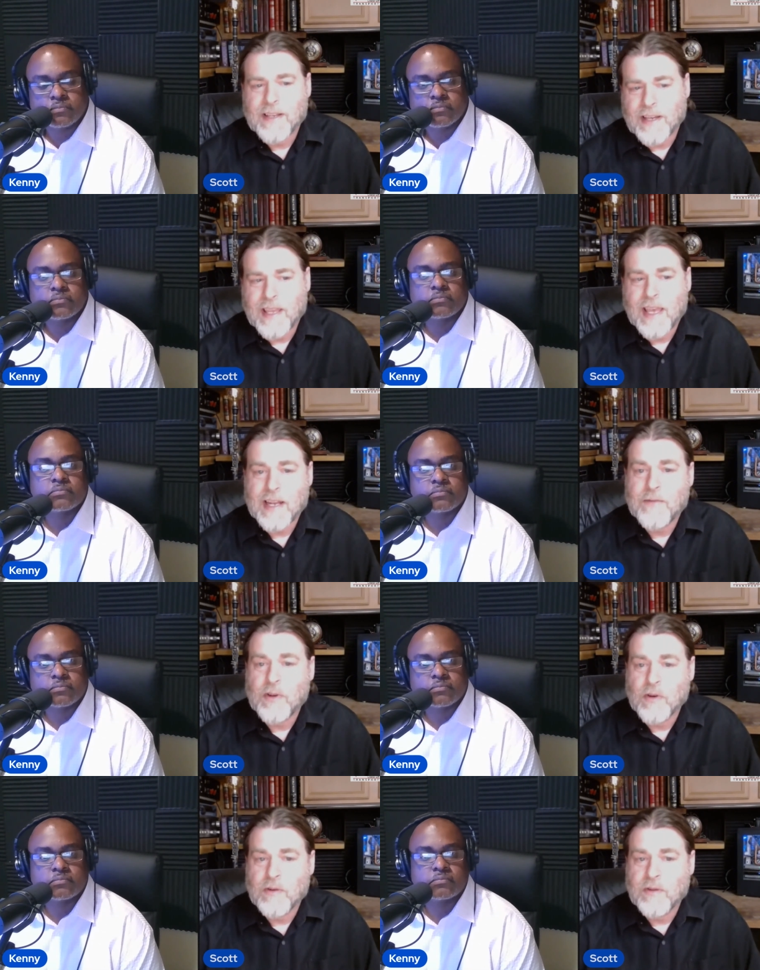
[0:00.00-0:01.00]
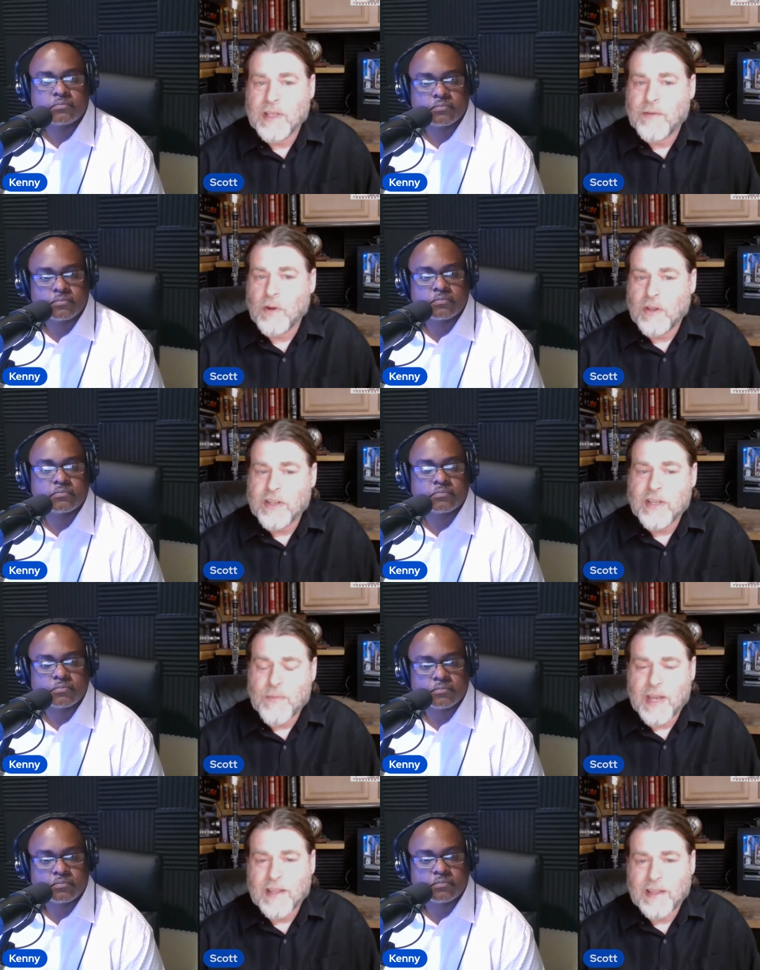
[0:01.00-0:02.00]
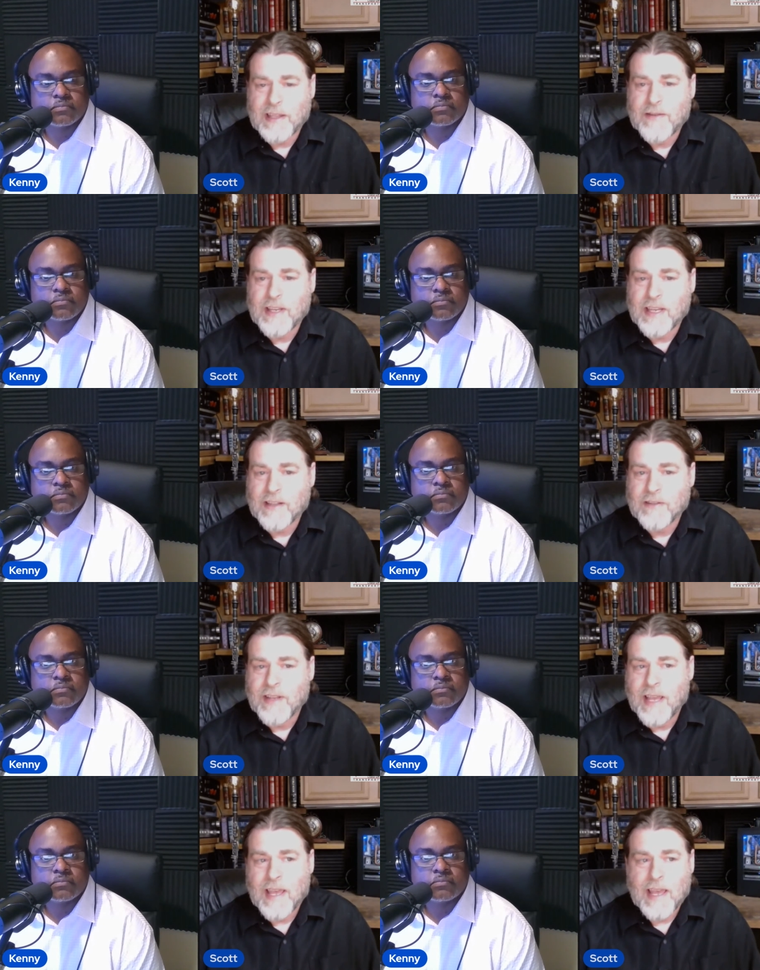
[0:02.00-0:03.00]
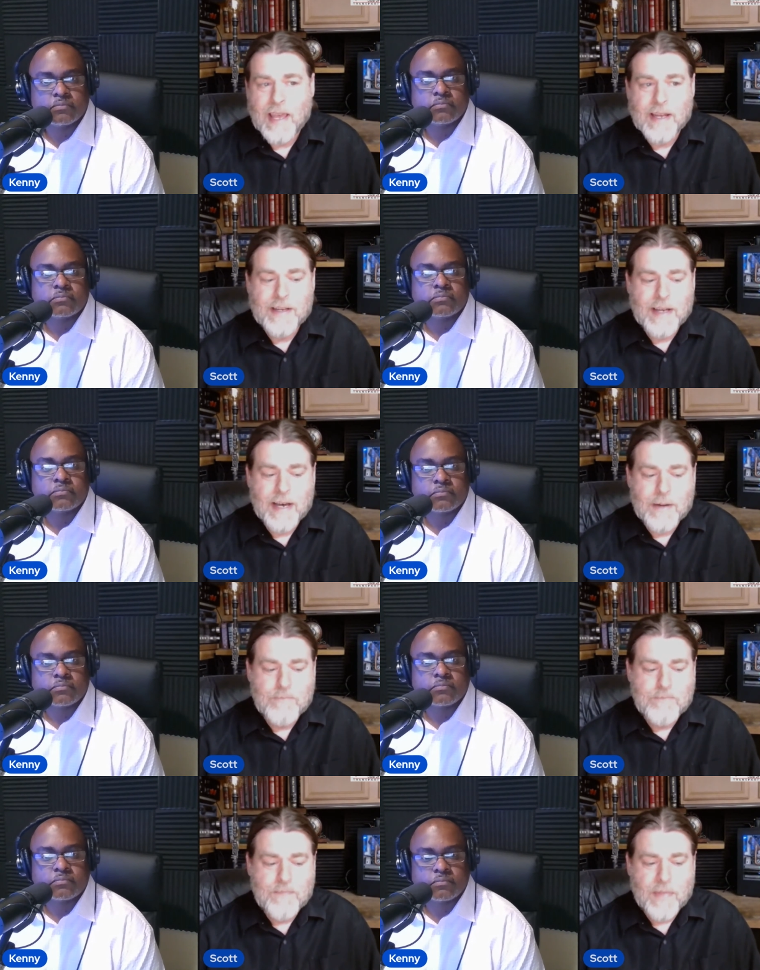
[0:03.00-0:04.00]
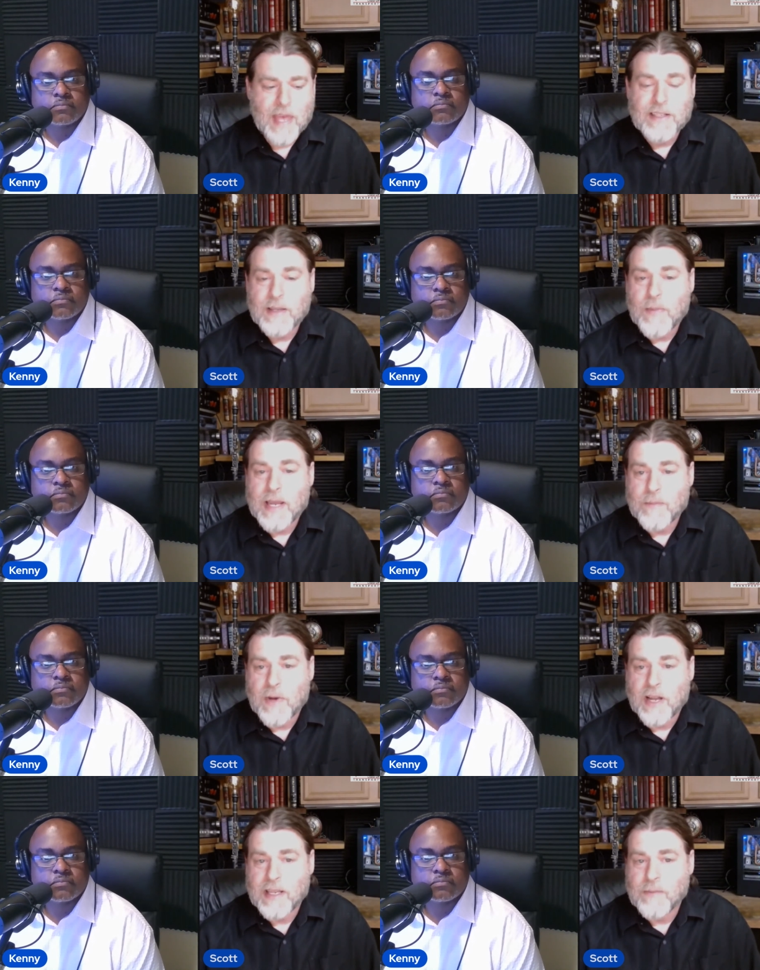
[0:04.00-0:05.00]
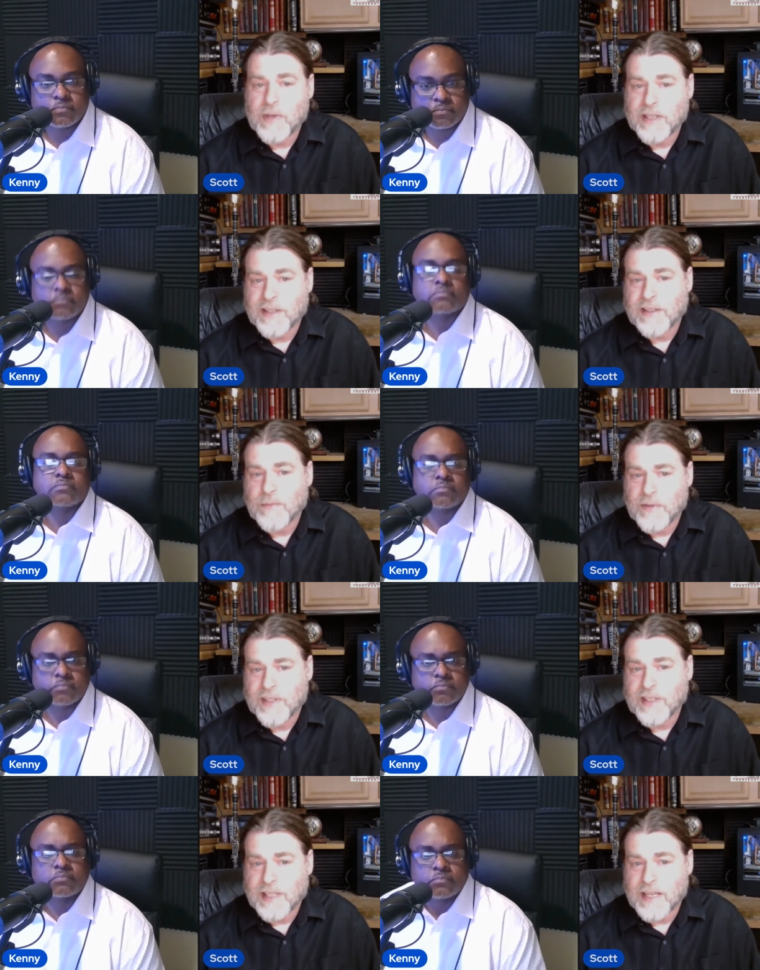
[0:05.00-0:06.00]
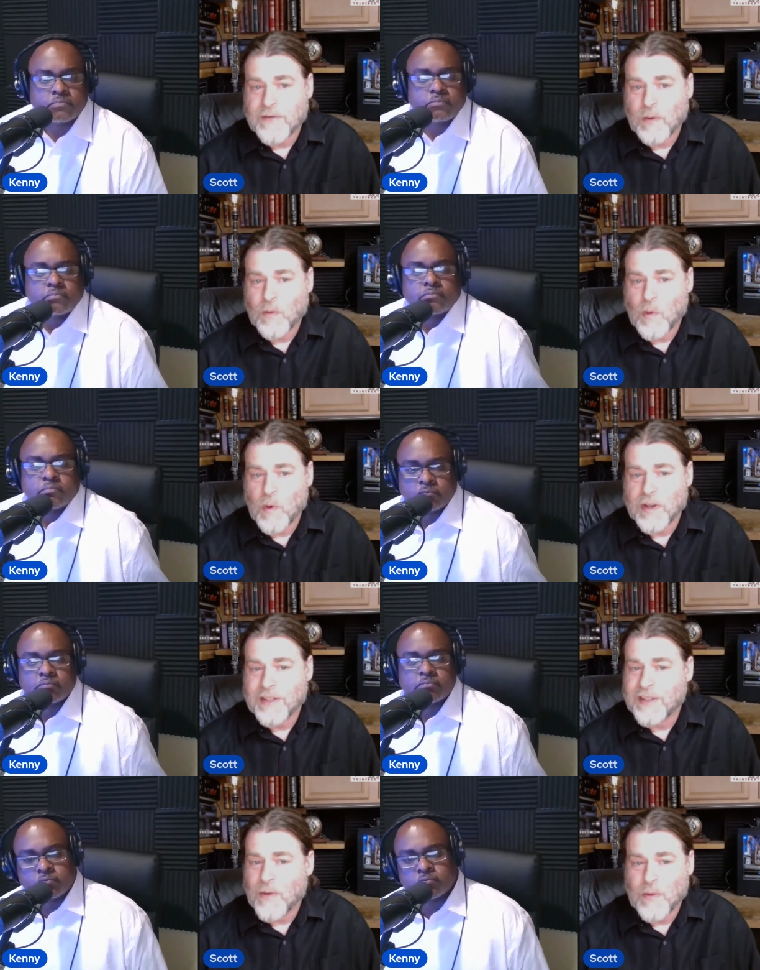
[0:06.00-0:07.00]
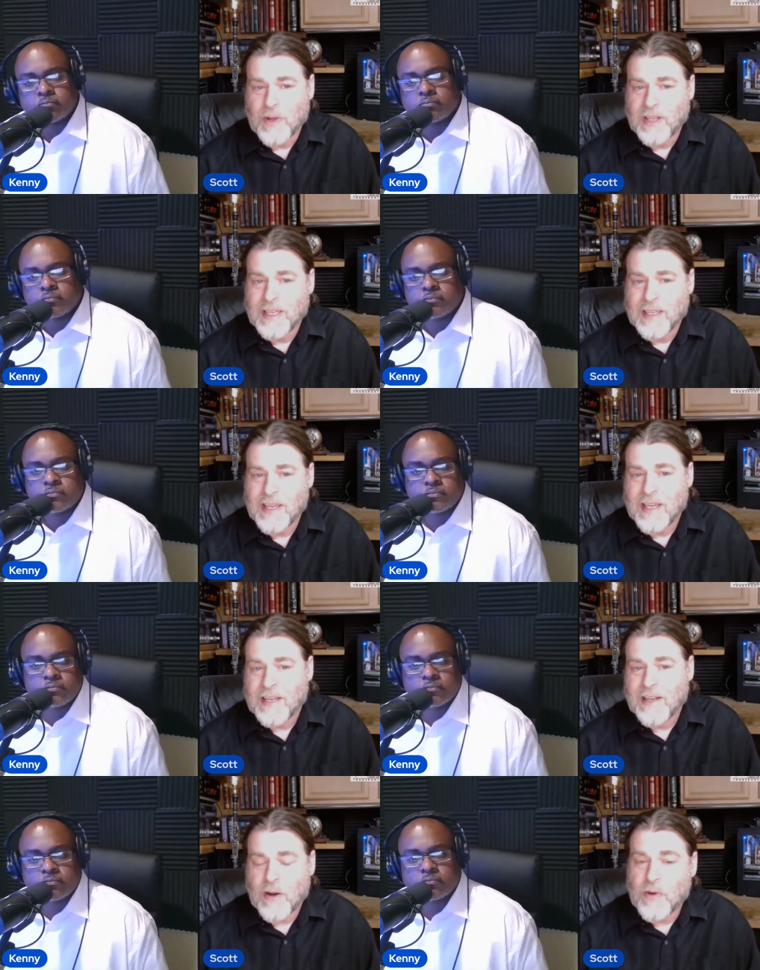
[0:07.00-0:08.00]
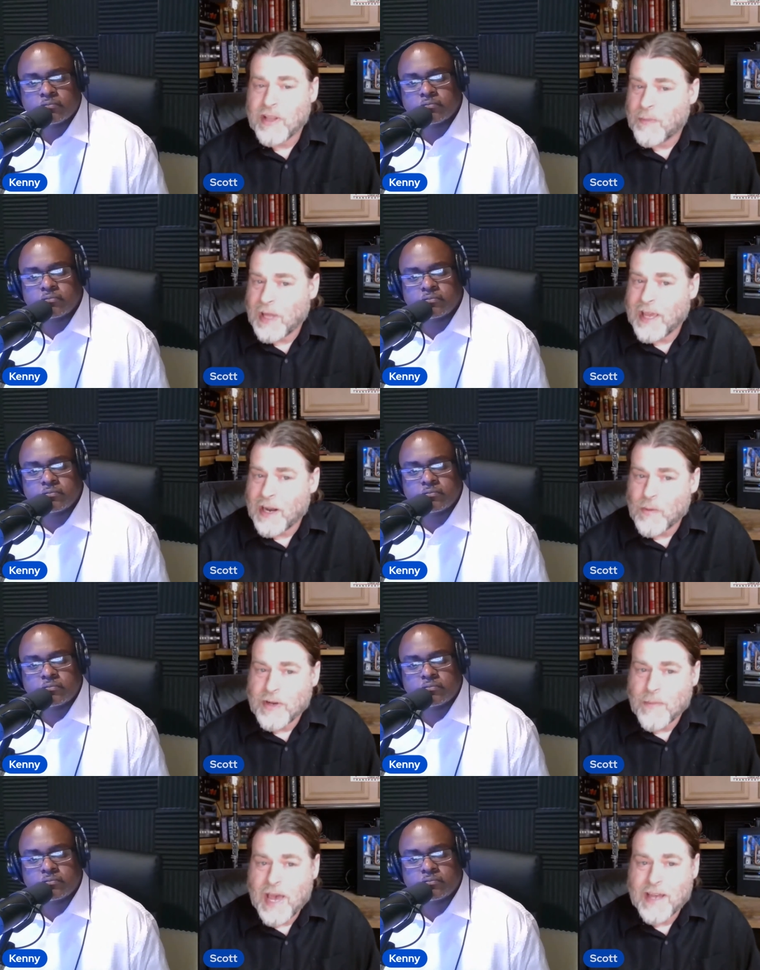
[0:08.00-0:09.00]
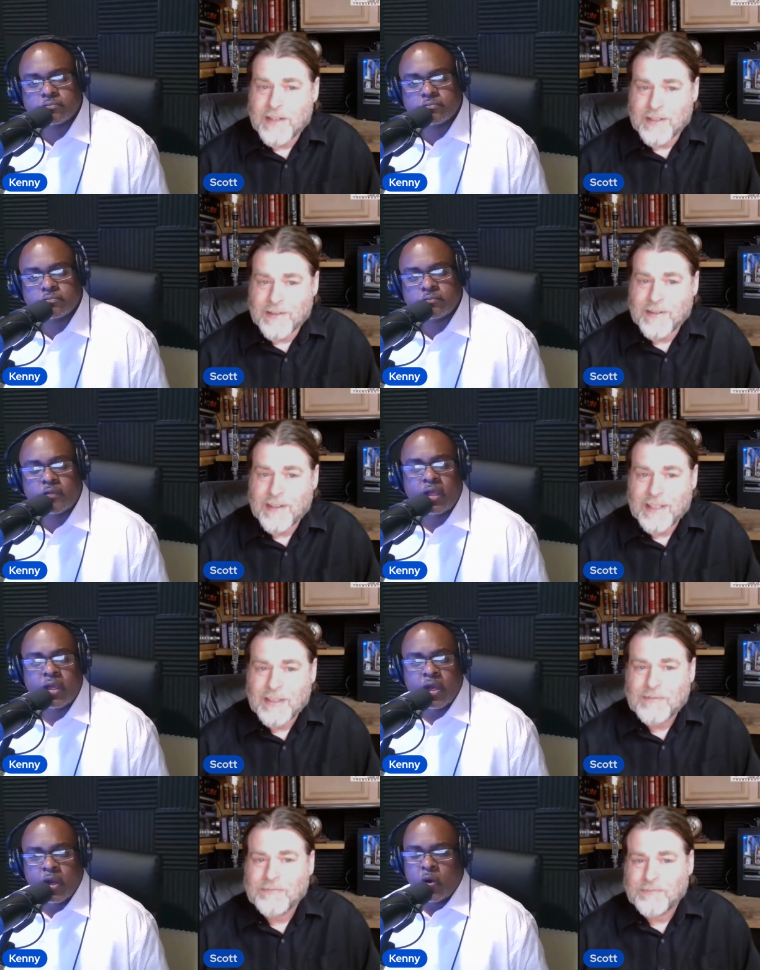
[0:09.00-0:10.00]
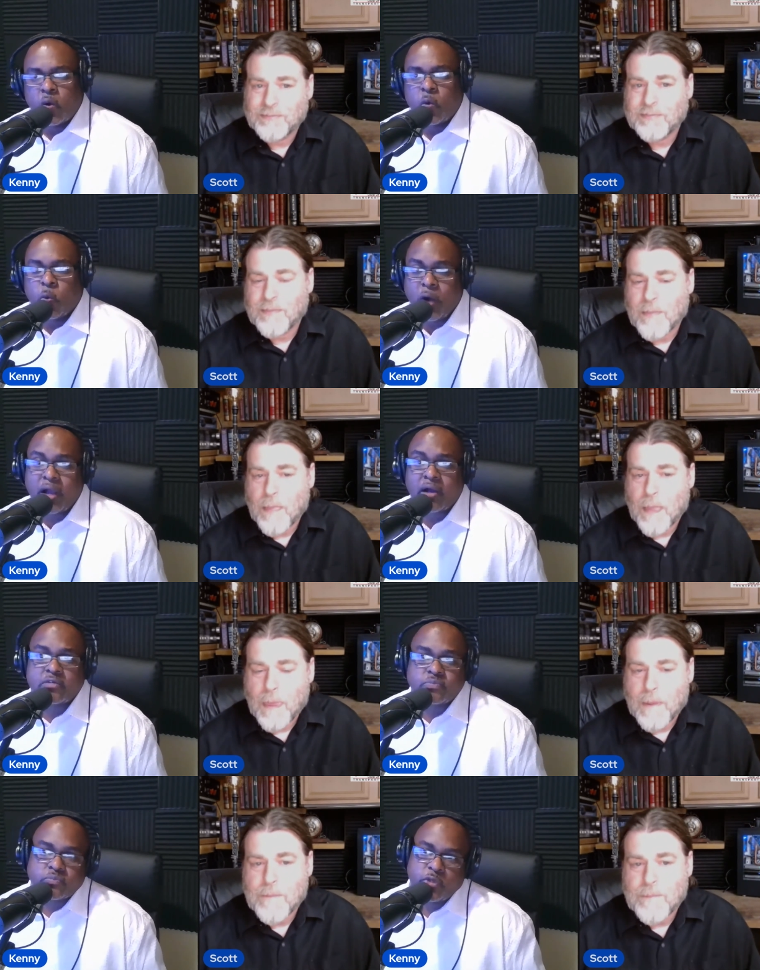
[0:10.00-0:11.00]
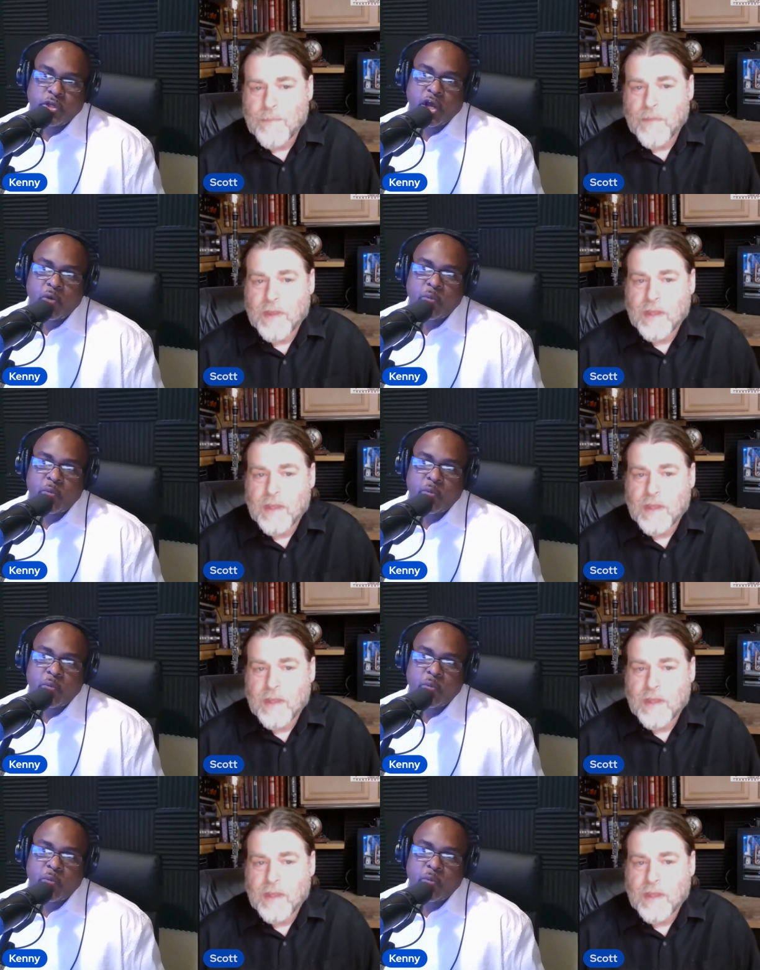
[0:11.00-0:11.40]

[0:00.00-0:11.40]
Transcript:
Speaker 1: again, if you're if you're looking to make a living and and um, actually make money and be su- successful for it. It's not really not really the plan. I wouldn't imagine.
Speaker 2: Well, you know,